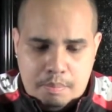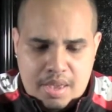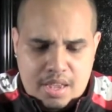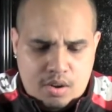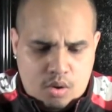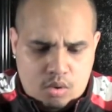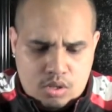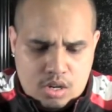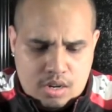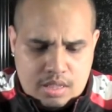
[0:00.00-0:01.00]
pen
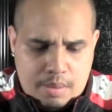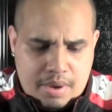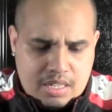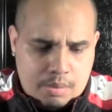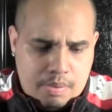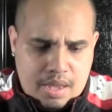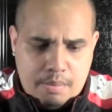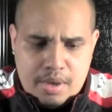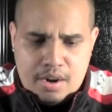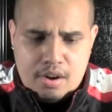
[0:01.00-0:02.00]
holder that makes the
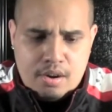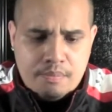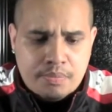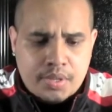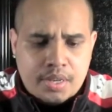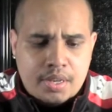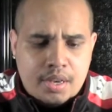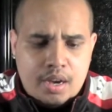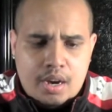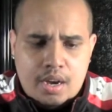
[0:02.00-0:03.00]
pen better.
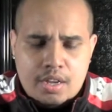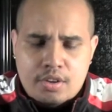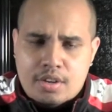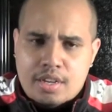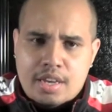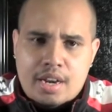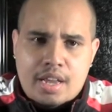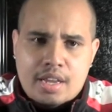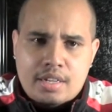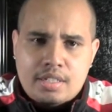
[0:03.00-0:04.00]
You can get
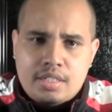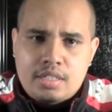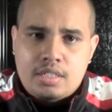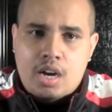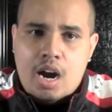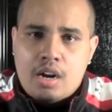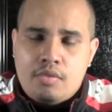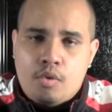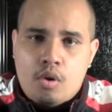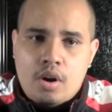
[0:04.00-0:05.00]
a
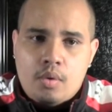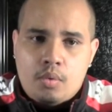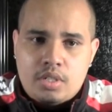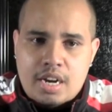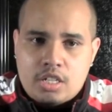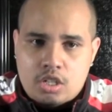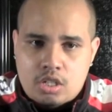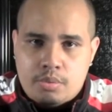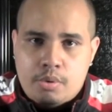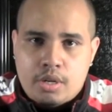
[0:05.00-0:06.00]
dock for it, which actually
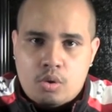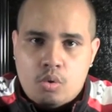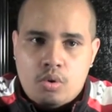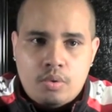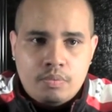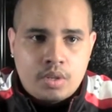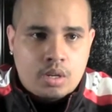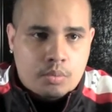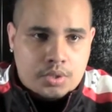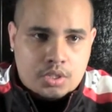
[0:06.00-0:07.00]
looks pretty cool,
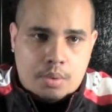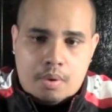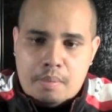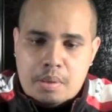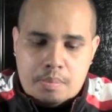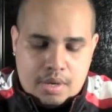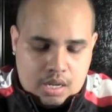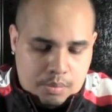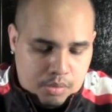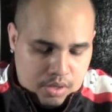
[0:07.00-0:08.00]
which I'll probably be
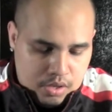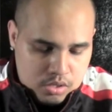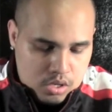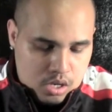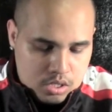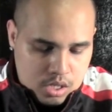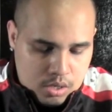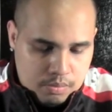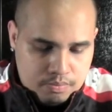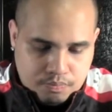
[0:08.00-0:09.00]
picking up one of those
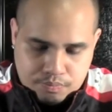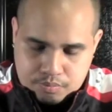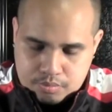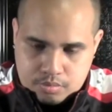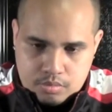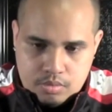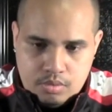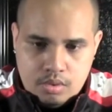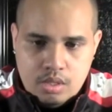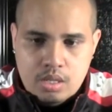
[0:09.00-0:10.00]
also.
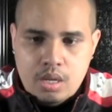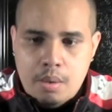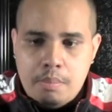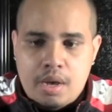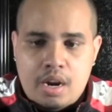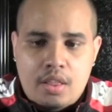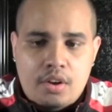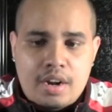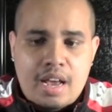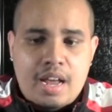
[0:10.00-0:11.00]
But other
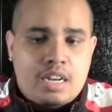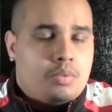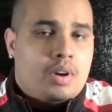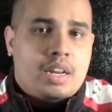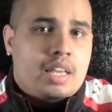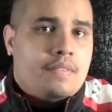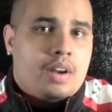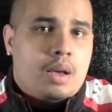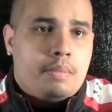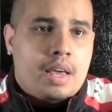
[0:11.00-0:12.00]
than that, I just wanted to give
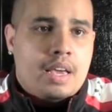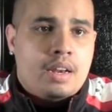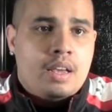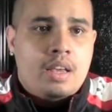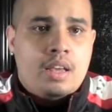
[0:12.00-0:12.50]
an update.